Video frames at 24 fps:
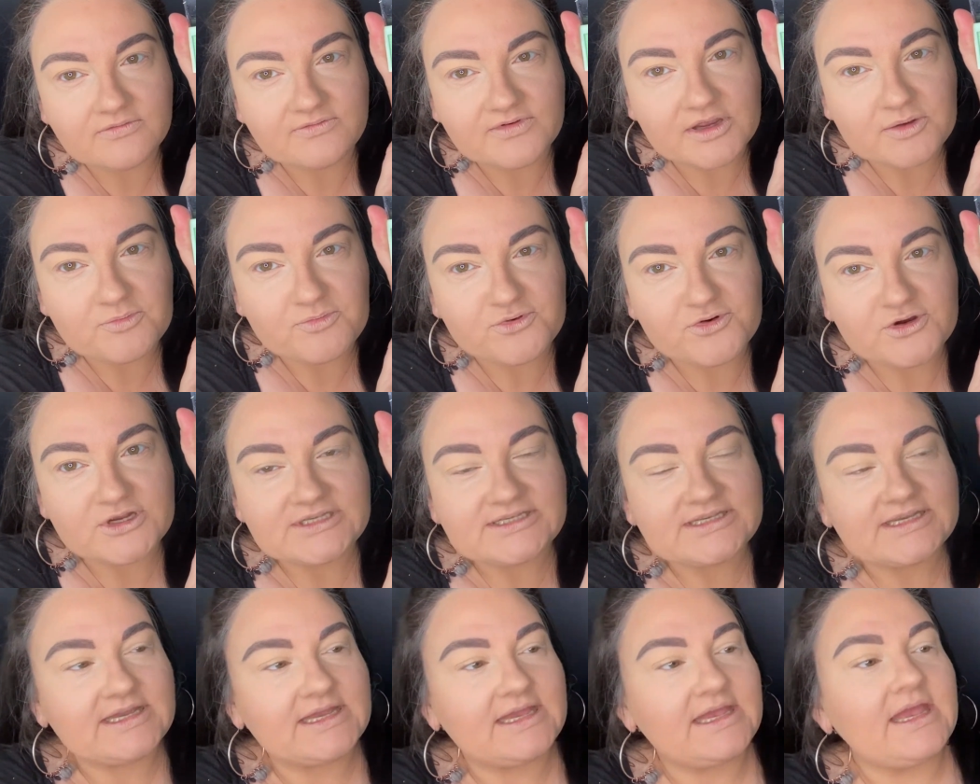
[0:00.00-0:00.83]
Very
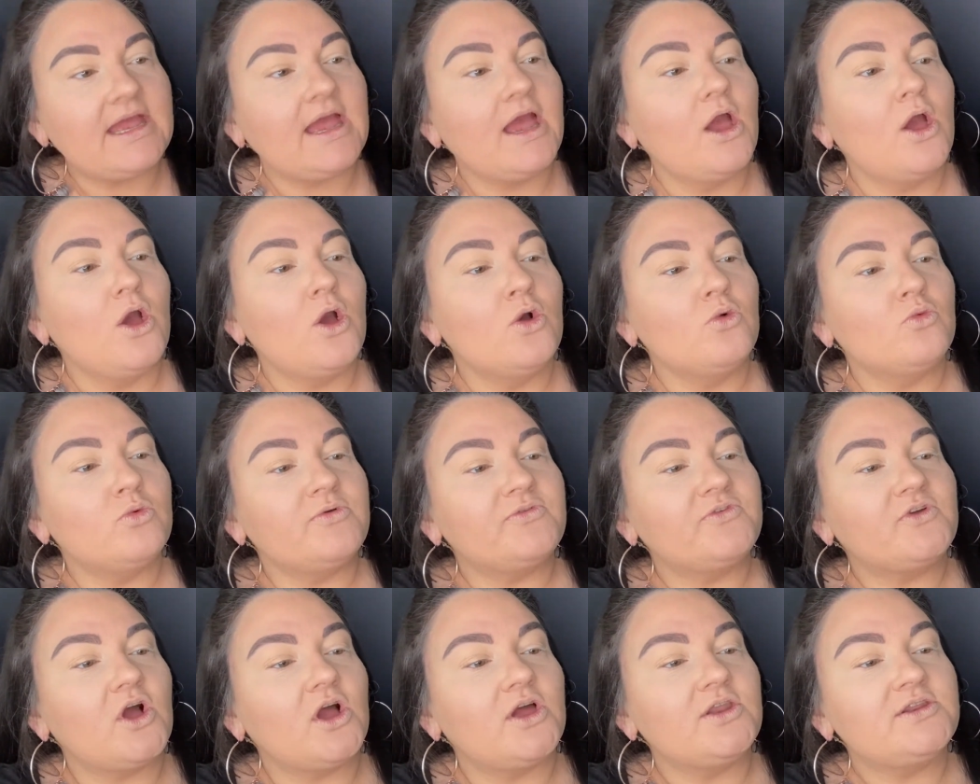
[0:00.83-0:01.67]
pretty. We've
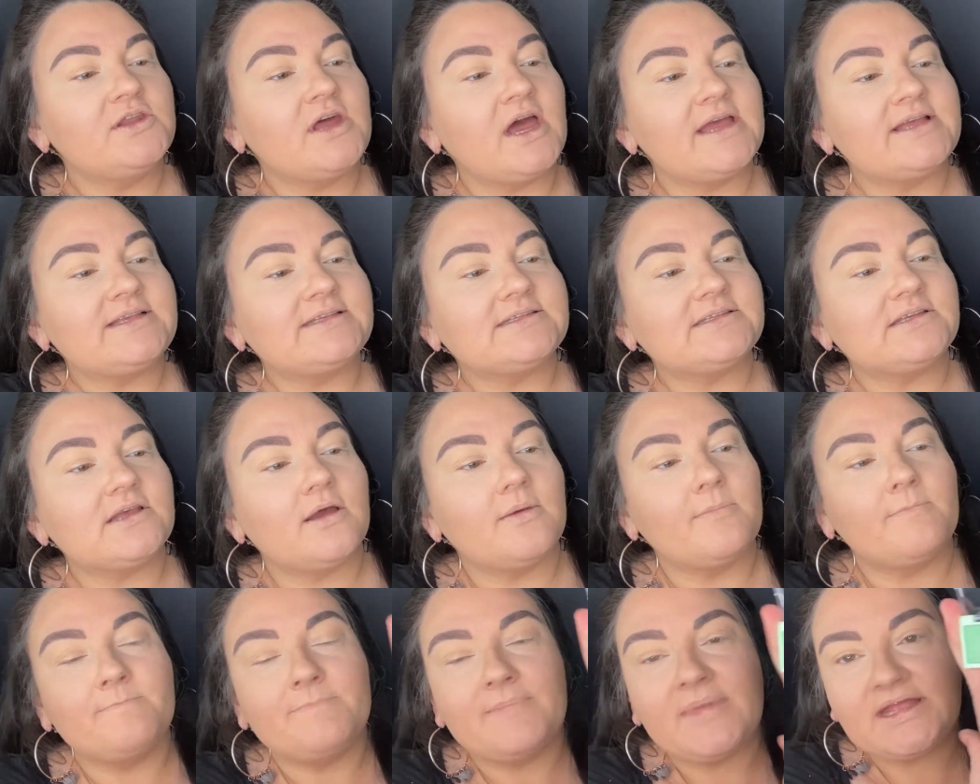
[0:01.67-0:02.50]
got a nice
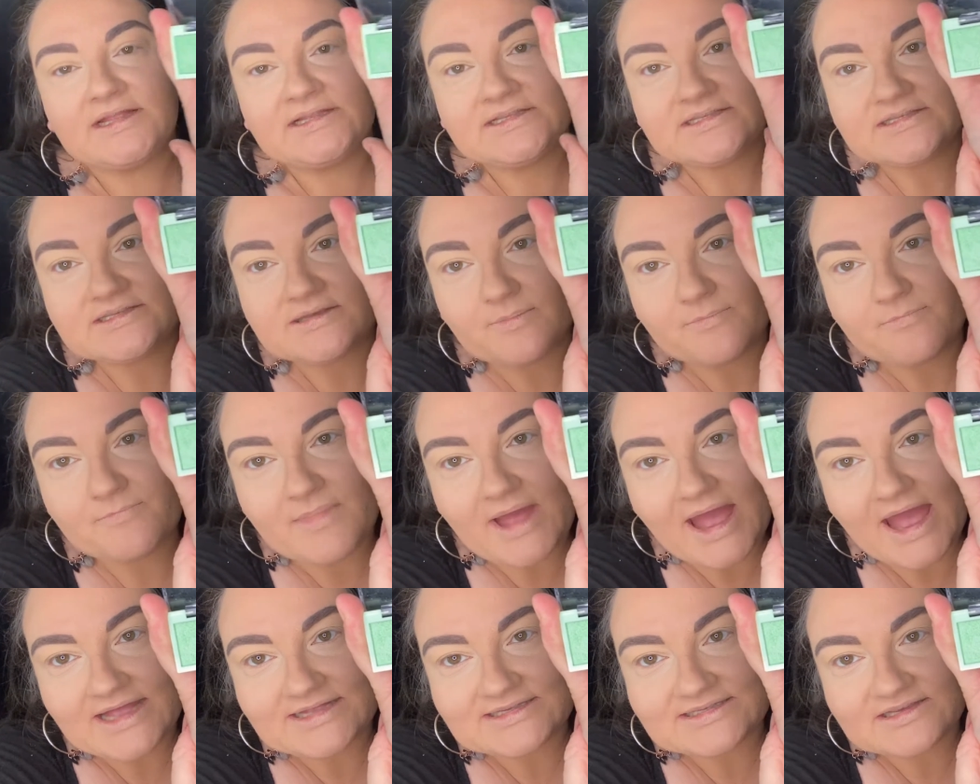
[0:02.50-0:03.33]
mint
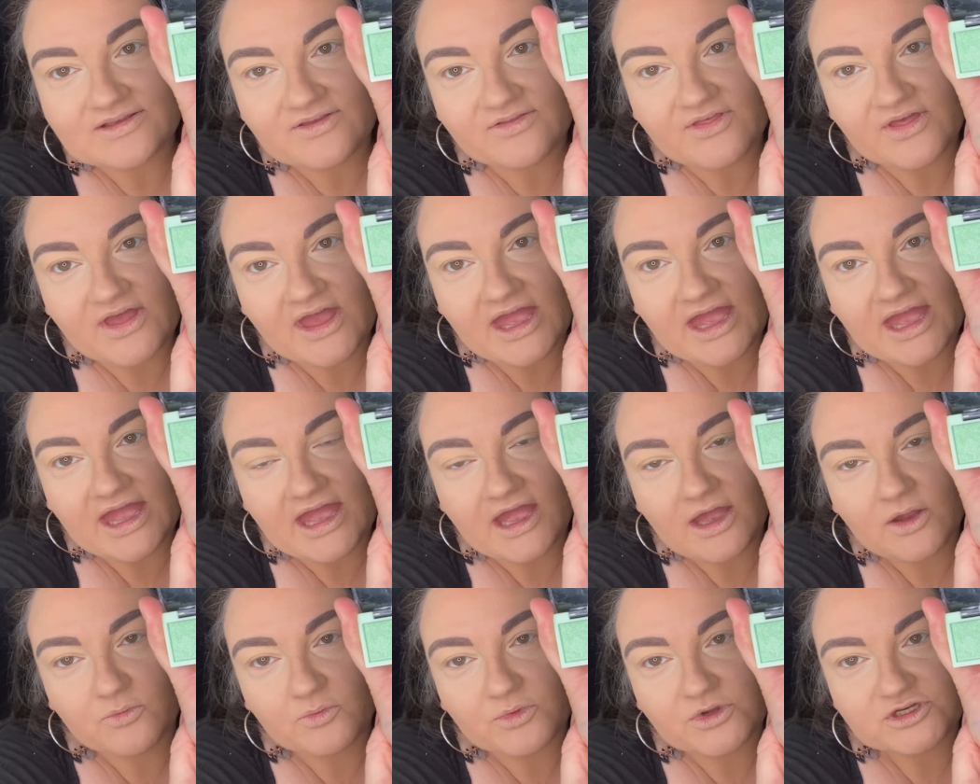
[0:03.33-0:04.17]
matte
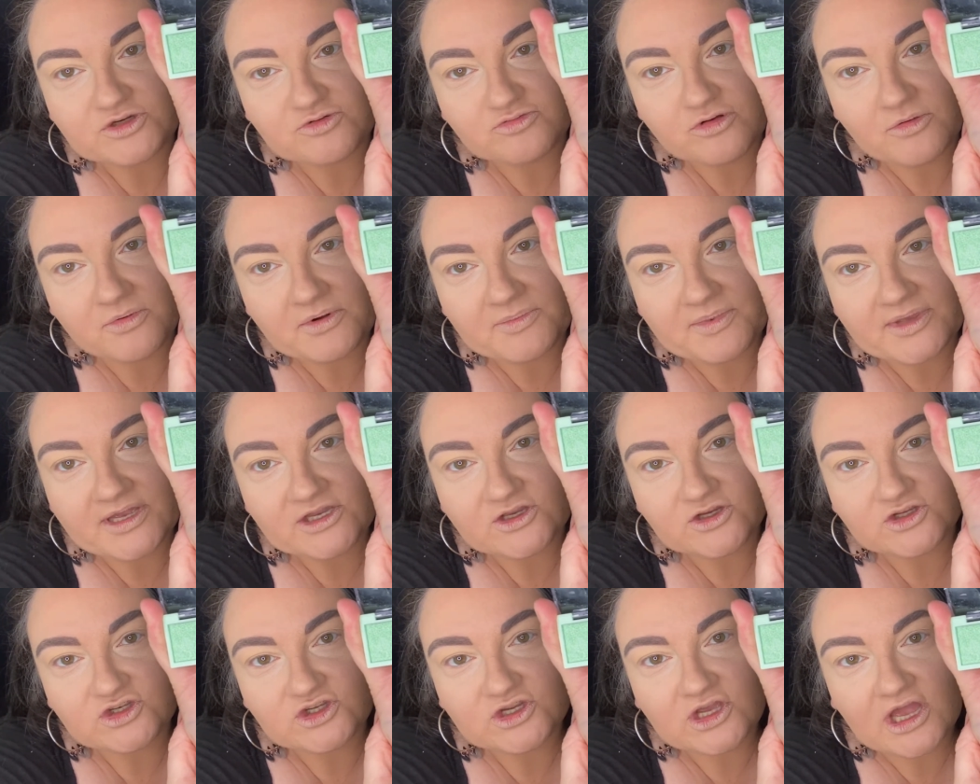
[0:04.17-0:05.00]
there, which will probably be a
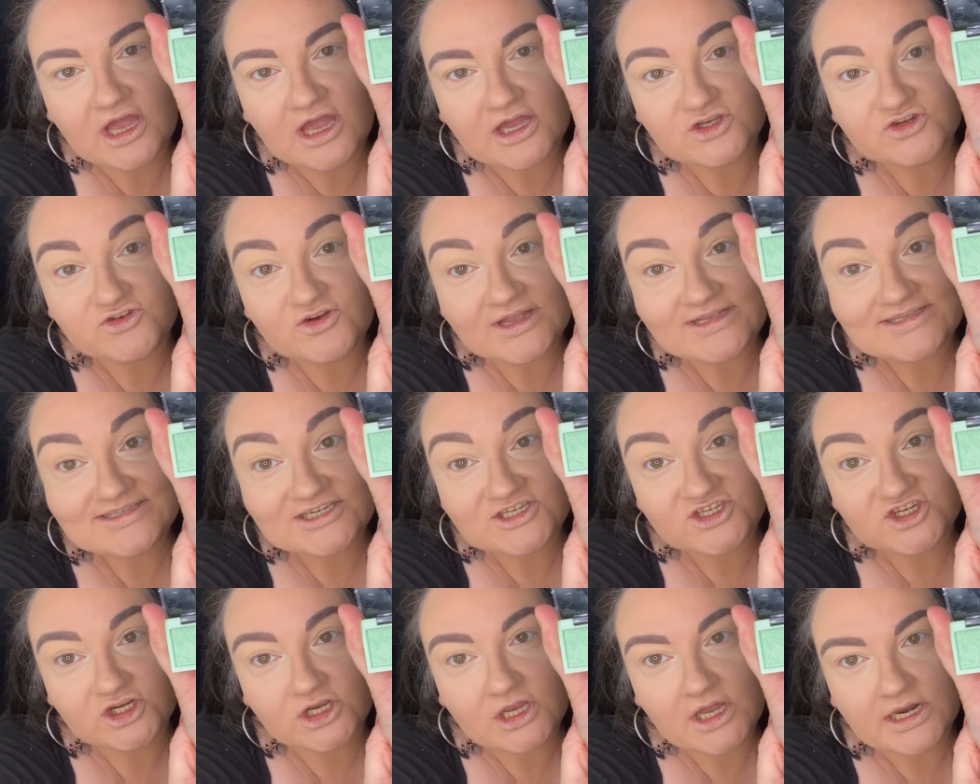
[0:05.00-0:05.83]
good
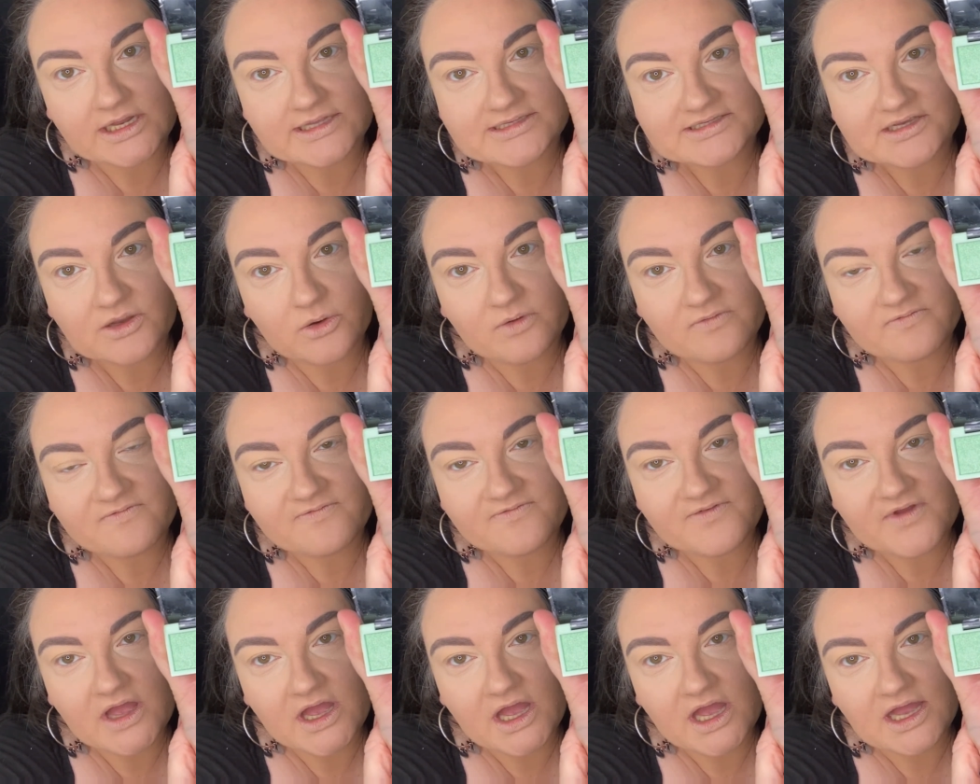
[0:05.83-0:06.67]
transition colour to go on
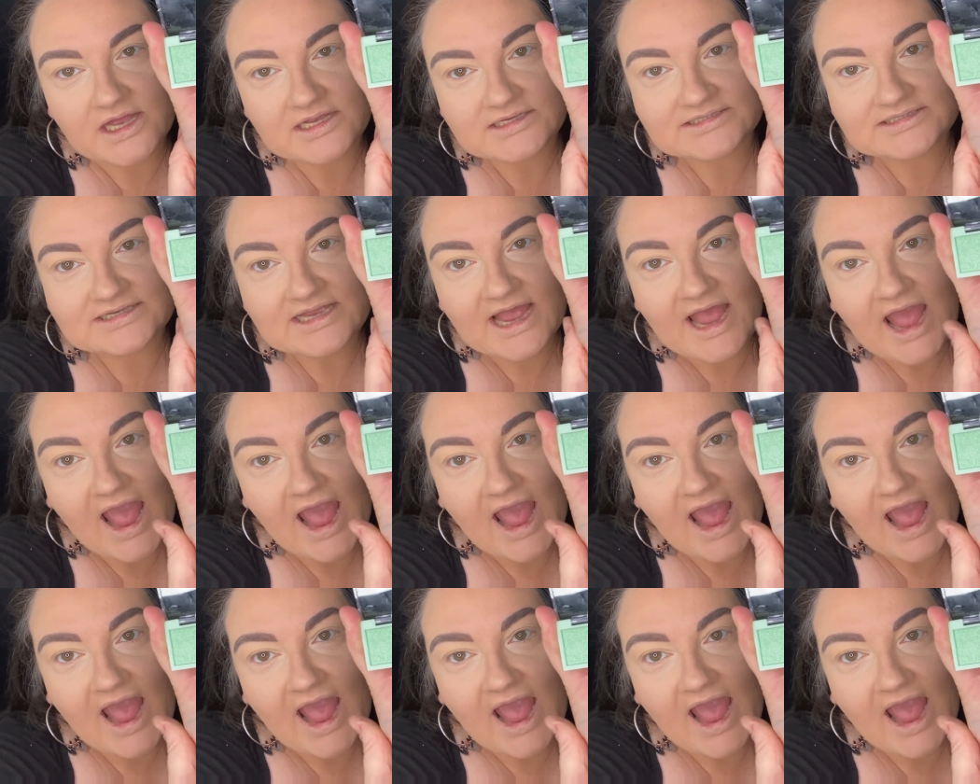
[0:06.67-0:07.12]
first.